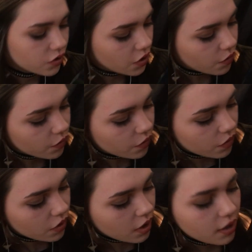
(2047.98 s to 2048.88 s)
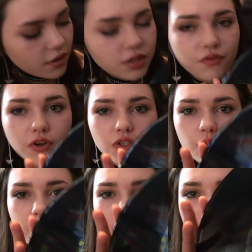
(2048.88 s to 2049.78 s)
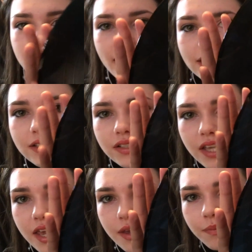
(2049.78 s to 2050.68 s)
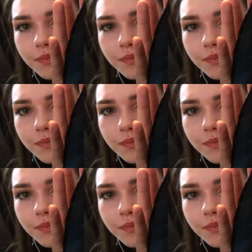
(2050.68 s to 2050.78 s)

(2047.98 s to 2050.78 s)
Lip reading: So this first one is side C,